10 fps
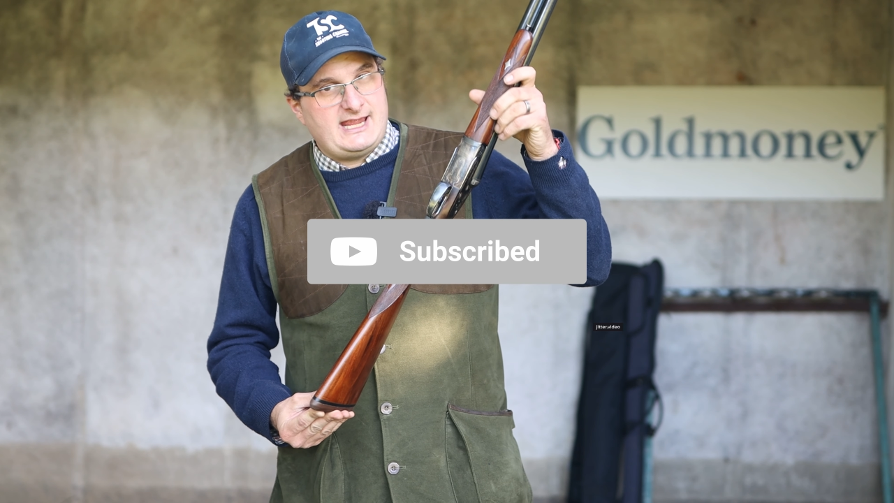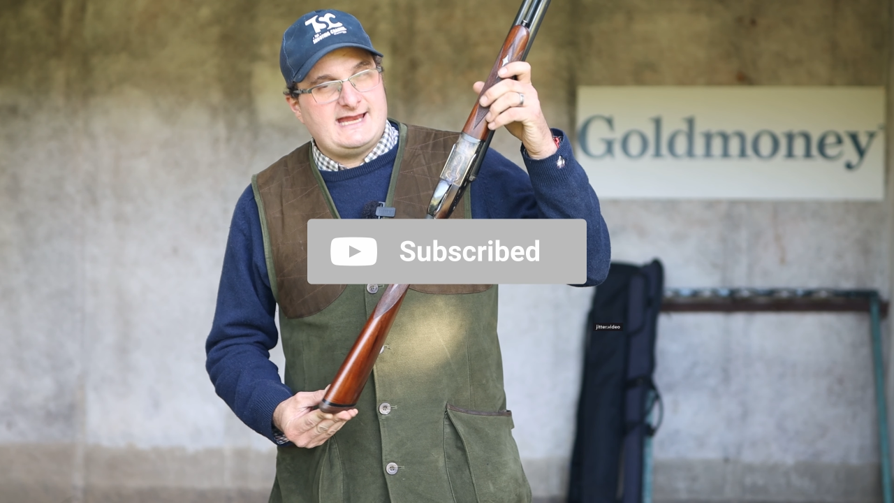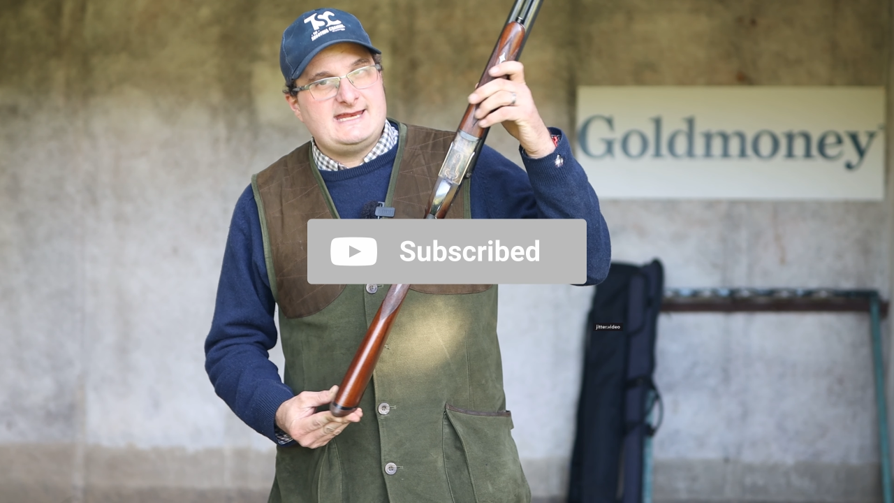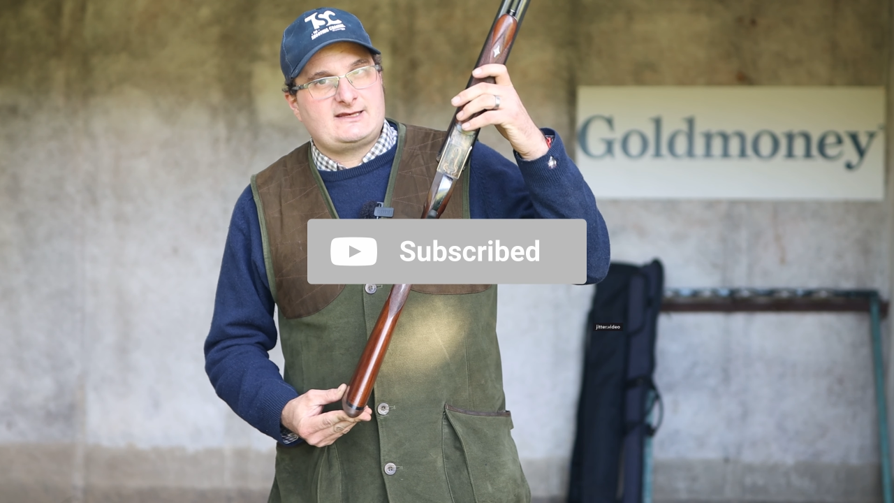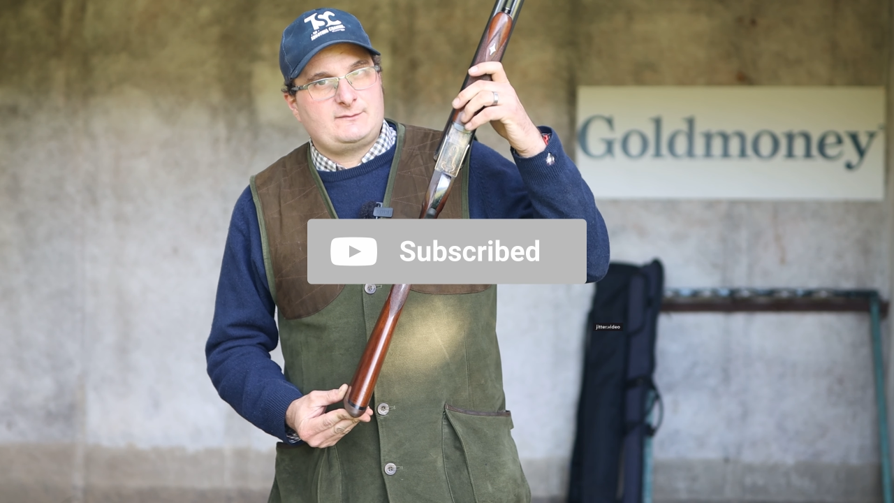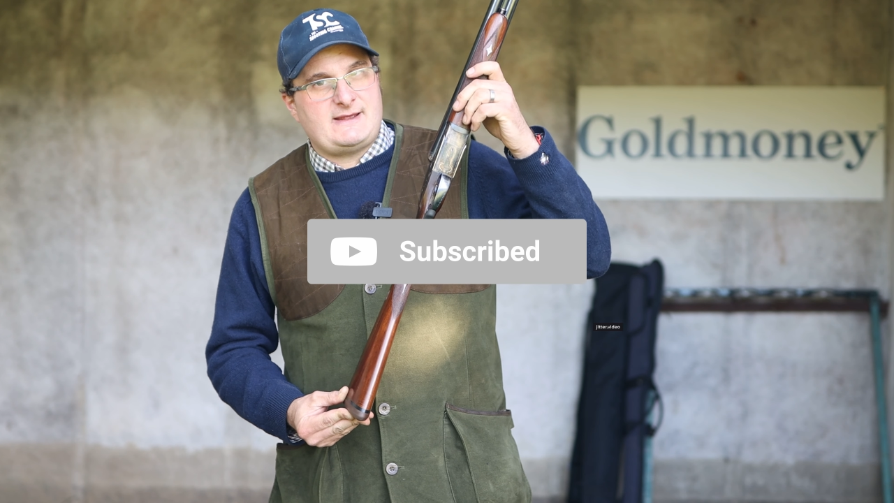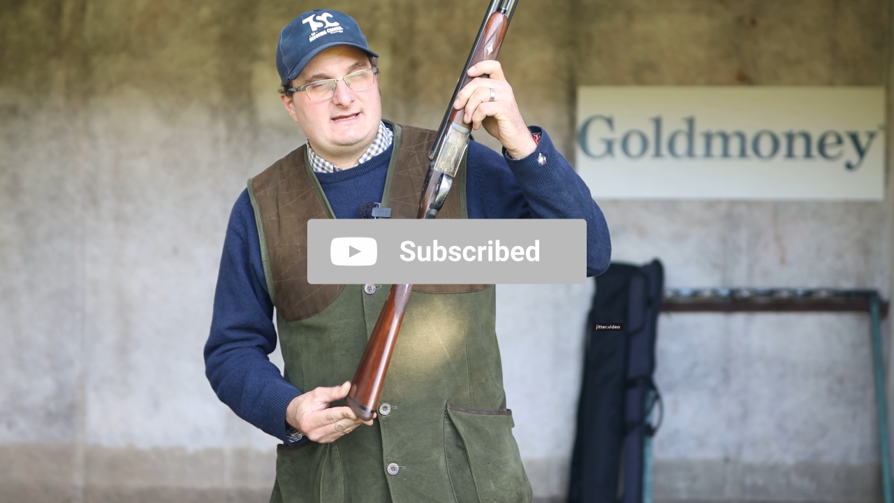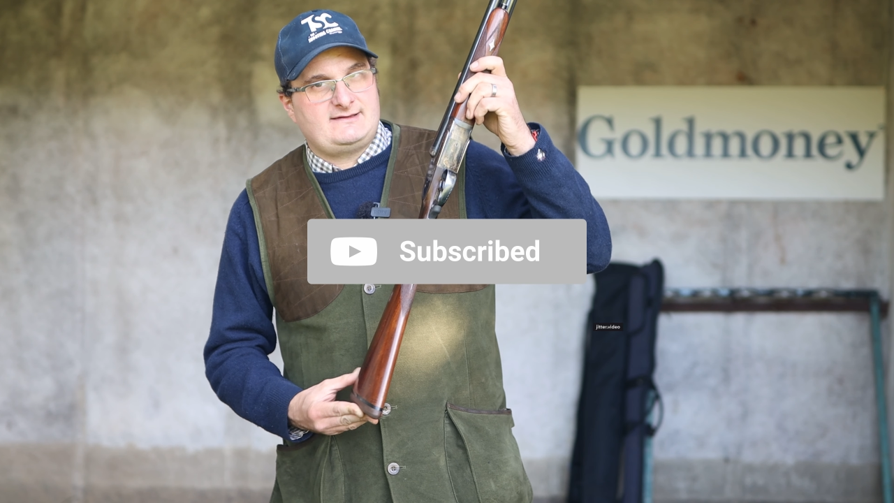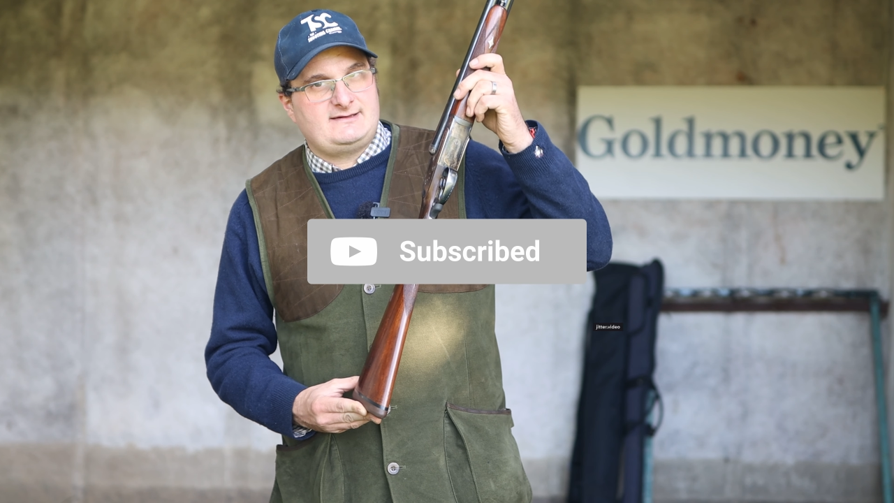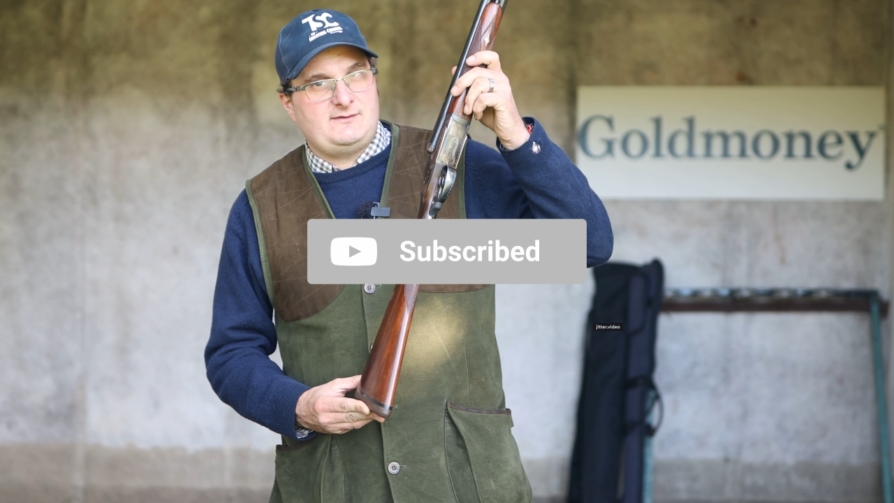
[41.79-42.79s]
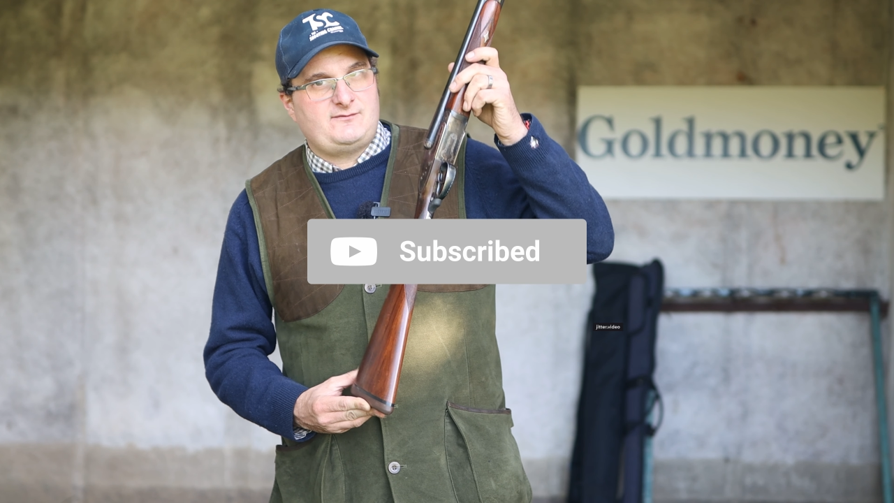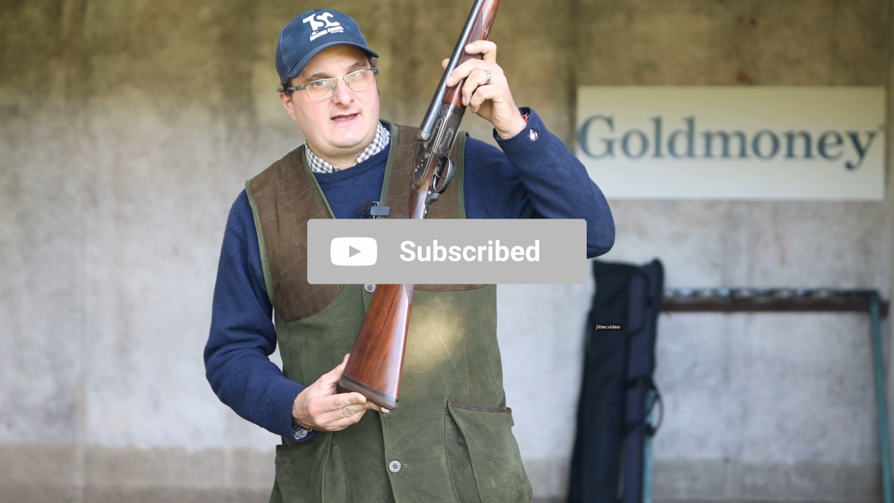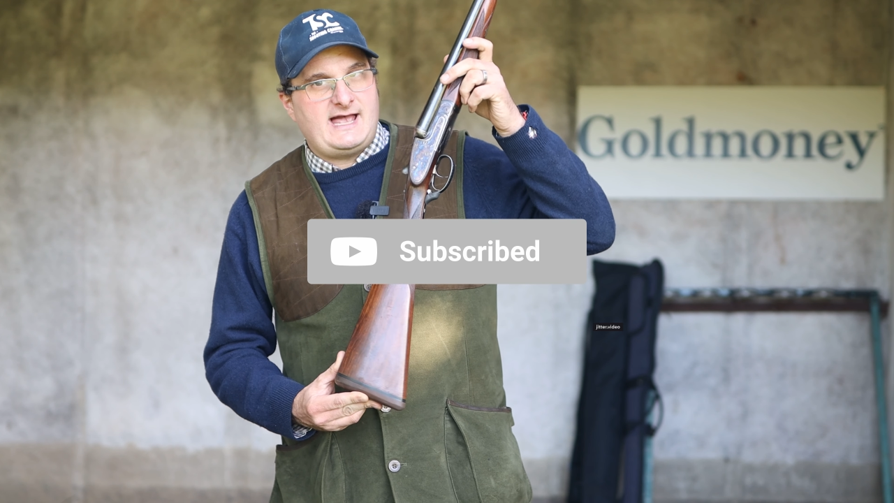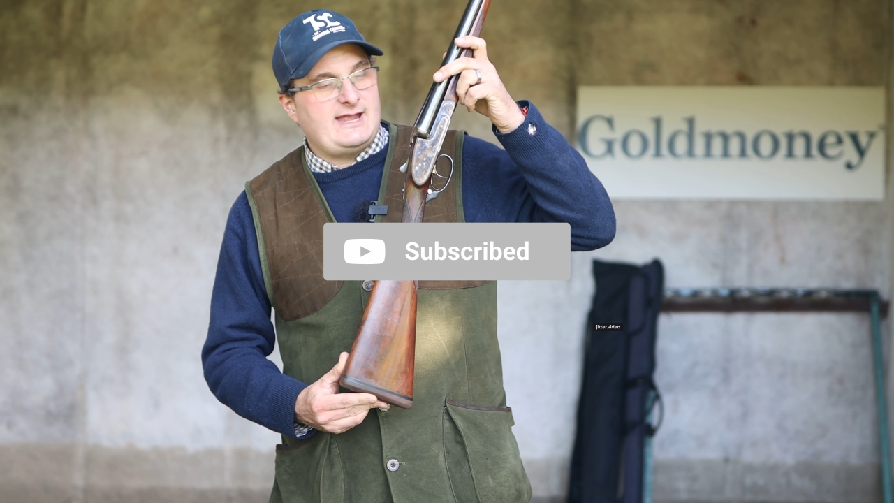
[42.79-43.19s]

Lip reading: inexpensive